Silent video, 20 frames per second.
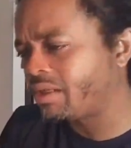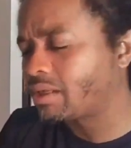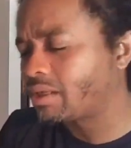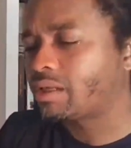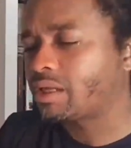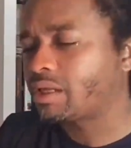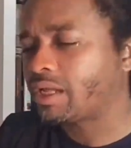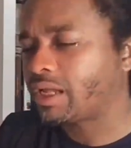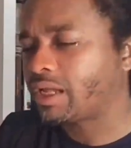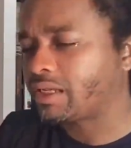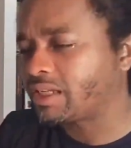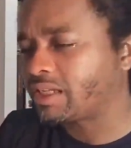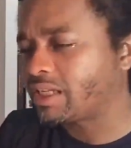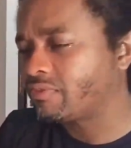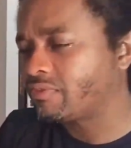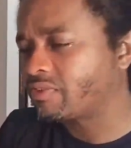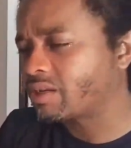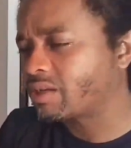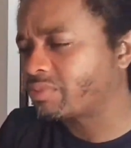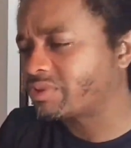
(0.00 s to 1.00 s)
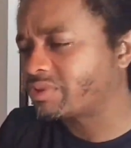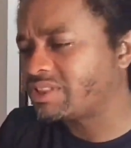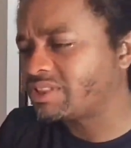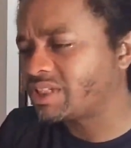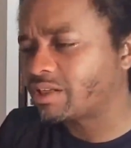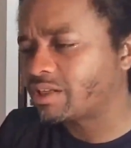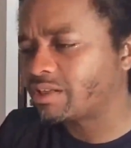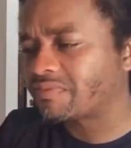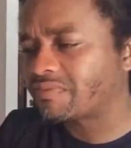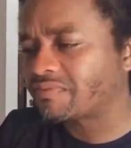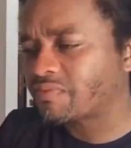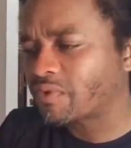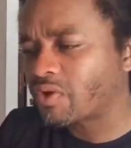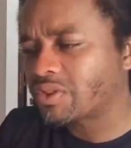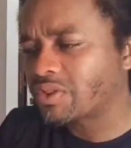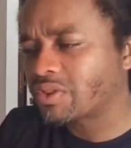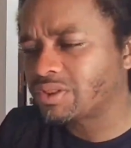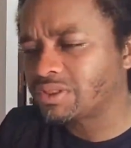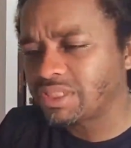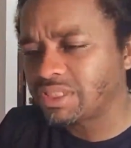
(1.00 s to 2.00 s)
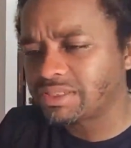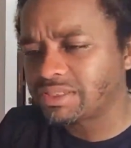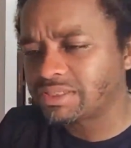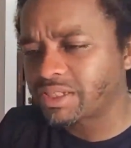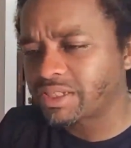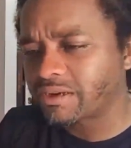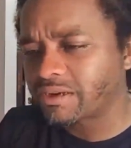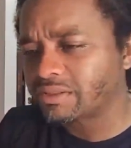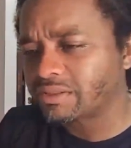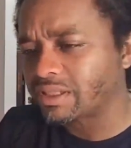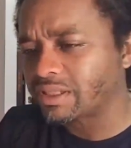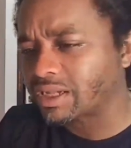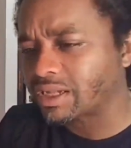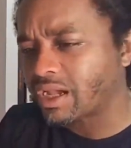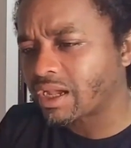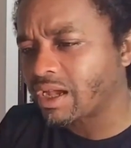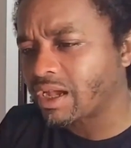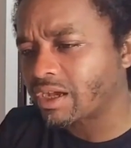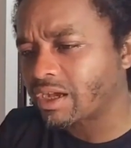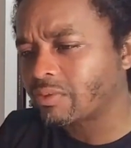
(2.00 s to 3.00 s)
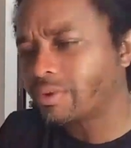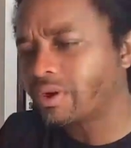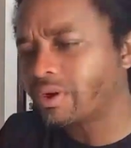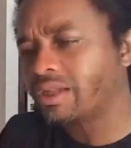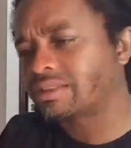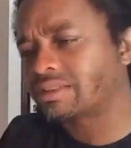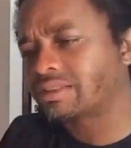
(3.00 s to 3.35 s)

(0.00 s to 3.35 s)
and giving in particular further details of the conquest